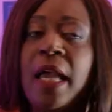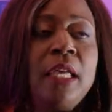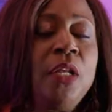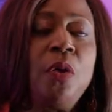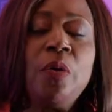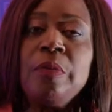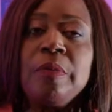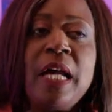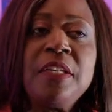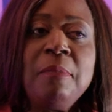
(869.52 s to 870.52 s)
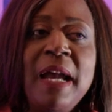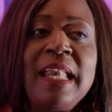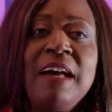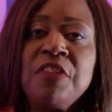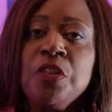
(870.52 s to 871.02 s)
you know, and you
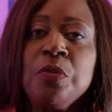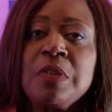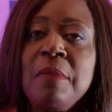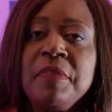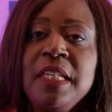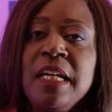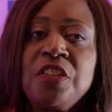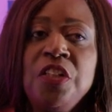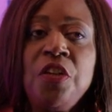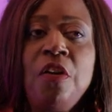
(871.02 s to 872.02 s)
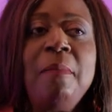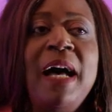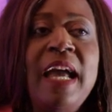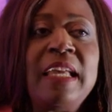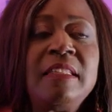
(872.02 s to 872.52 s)
might have to do something that in your
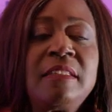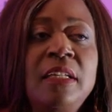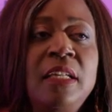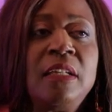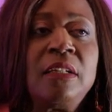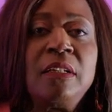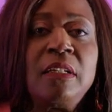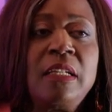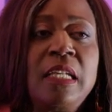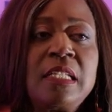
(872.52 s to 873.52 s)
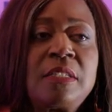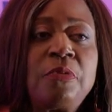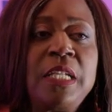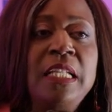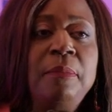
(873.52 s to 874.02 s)
mind is
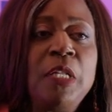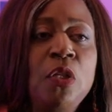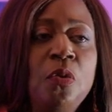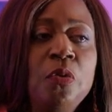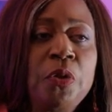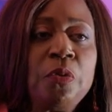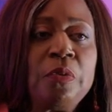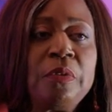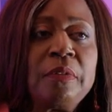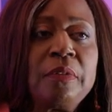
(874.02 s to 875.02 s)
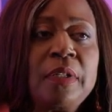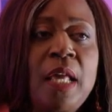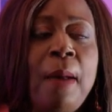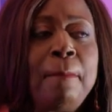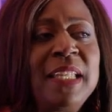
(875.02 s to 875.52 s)
really below you.
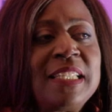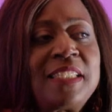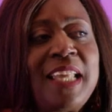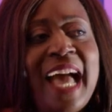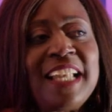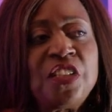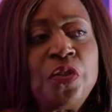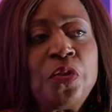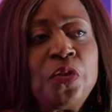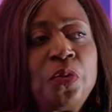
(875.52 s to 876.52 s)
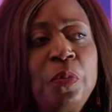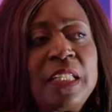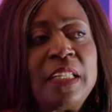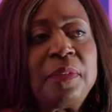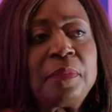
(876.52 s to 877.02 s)
But it's the attitude you do
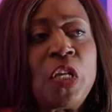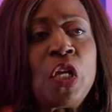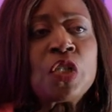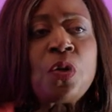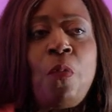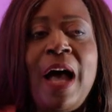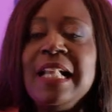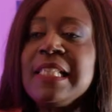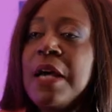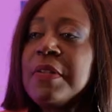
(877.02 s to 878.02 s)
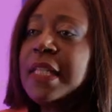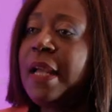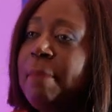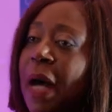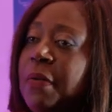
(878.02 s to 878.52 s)
it in. So whilst I was
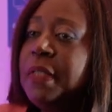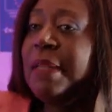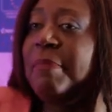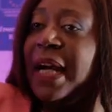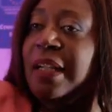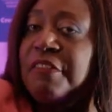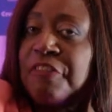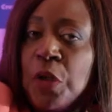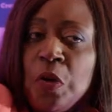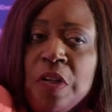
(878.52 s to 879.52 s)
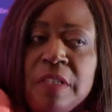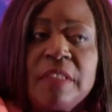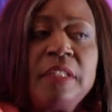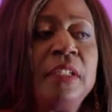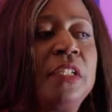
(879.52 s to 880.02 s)
there bounding back and
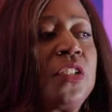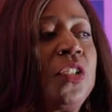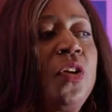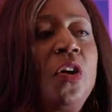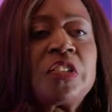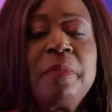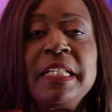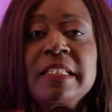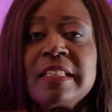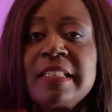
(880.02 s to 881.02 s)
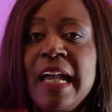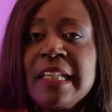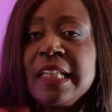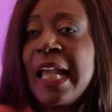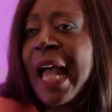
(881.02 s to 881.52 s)
forth to Yorkshire Building
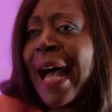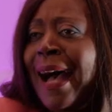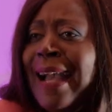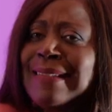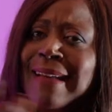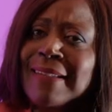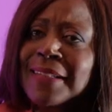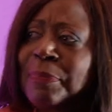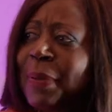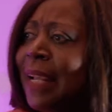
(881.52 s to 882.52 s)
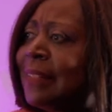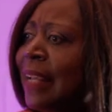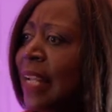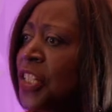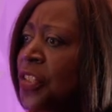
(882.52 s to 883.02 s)
Society, I started to pay
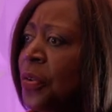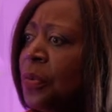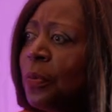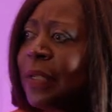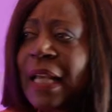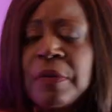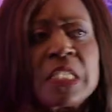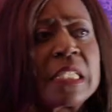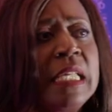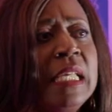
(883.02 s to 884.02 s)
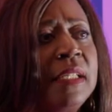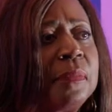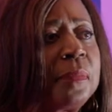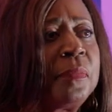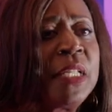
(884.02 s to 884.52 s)
attention to what I was
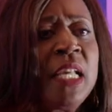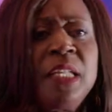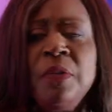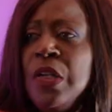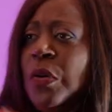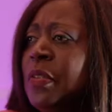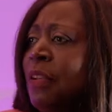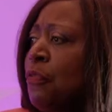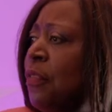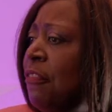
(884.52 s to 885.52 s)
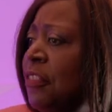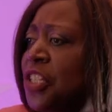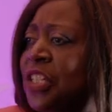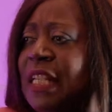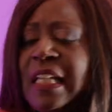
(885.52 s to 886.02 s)
seeing. There were loads of
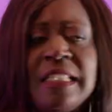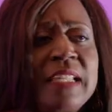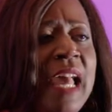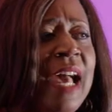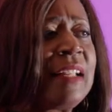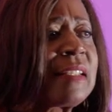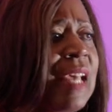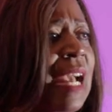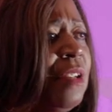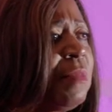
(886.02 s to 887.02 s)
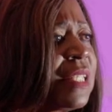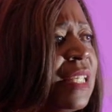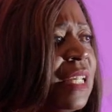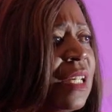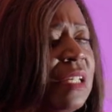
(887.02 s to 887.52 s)
refugees and asylum
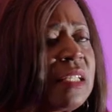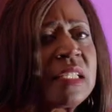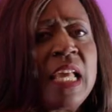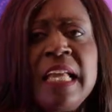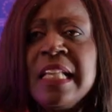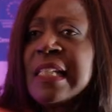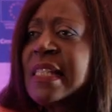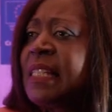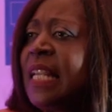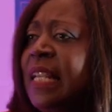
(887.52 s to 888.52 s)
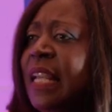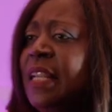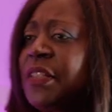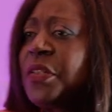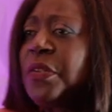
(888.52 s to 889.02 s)
seekers
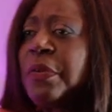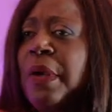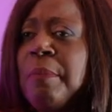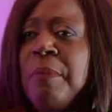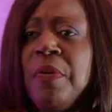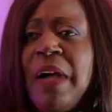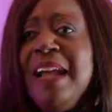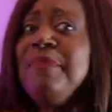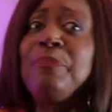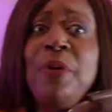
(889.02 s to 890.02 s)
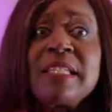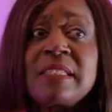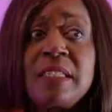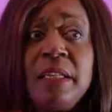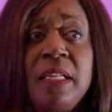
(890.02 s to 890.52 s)
seeking to
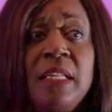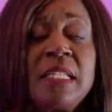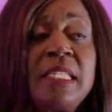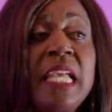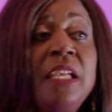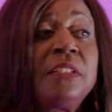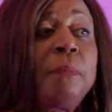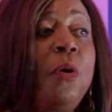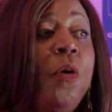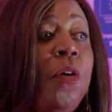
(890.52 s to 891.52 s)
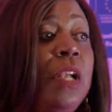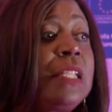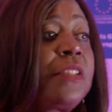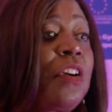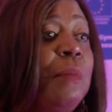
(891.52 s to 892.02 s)

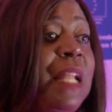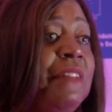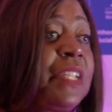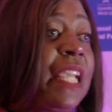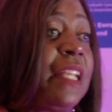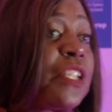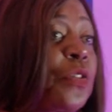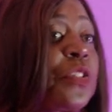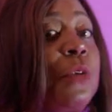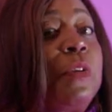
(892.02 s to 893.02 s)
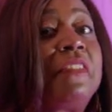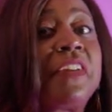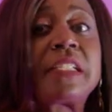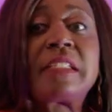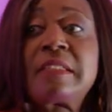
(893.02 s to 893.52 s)
poorly circumnavigate the social
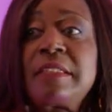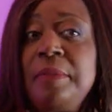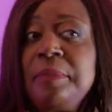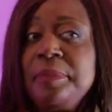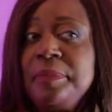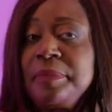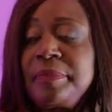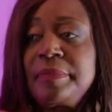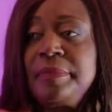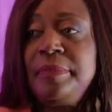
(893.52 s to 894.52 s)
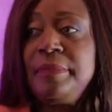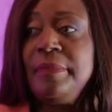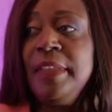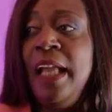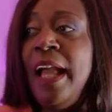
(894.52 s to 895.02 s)
welfare system.
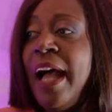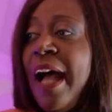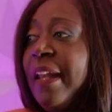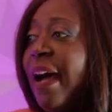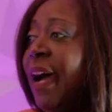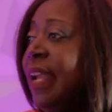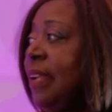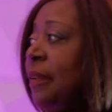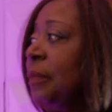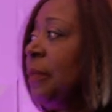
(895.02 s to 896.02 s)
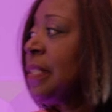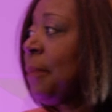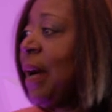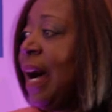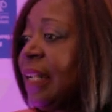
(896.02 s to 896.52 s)
And I was
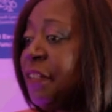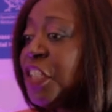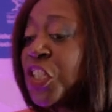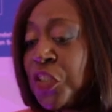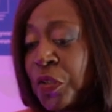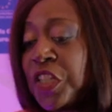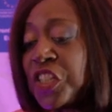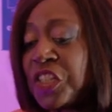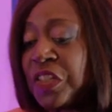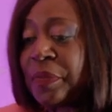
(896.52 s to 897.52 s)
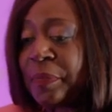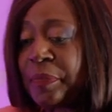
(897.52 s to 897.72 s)
a part of a church.